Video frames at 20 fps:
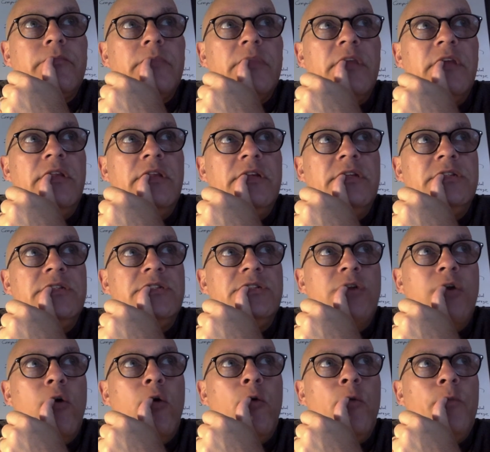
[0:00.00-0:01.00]
then
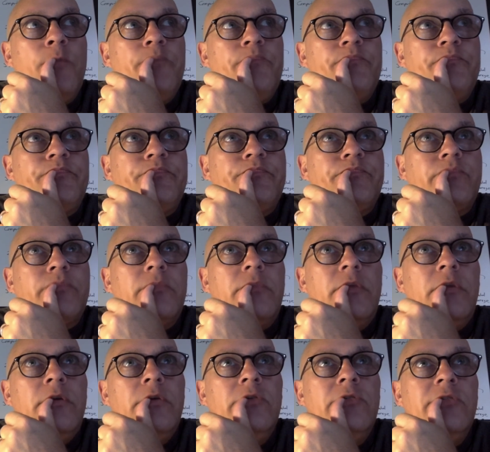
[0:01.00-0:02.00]
so
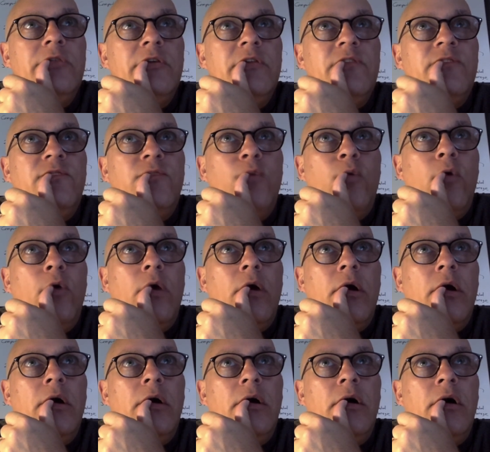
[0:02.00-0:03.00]
you look
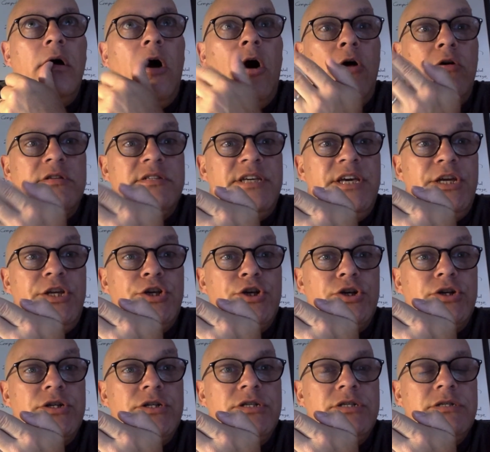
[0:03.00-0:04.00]
for all
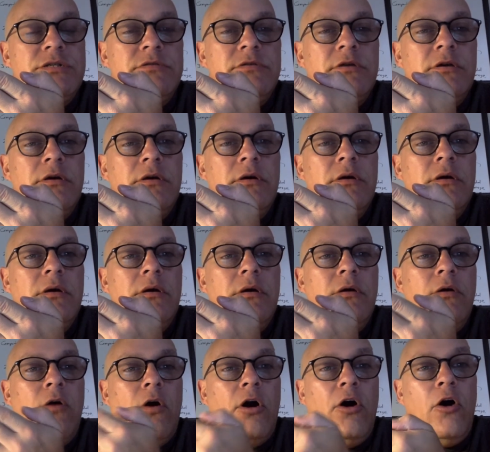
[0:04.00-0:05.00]
teachers
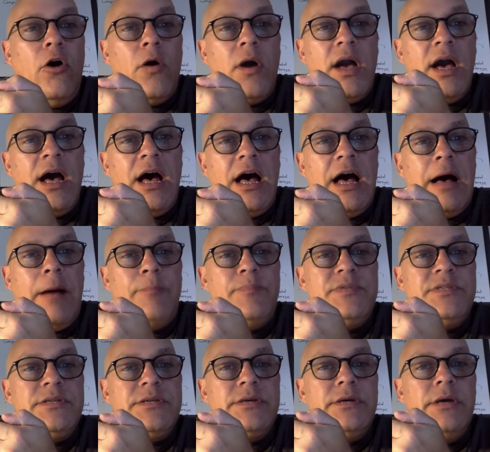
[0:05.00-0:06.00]
or all
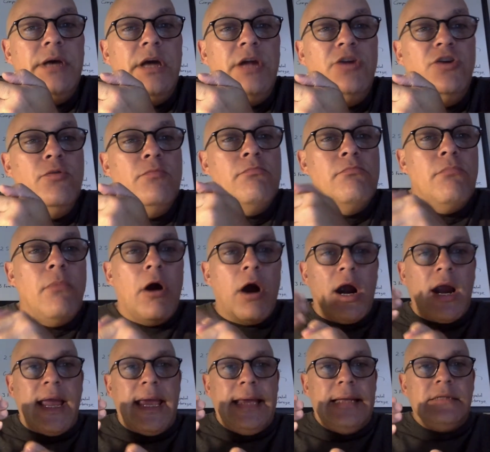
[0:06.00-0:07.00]
cops, and you
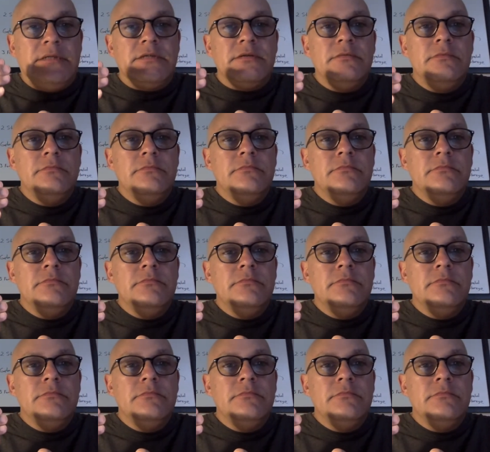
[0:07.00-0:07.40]
market,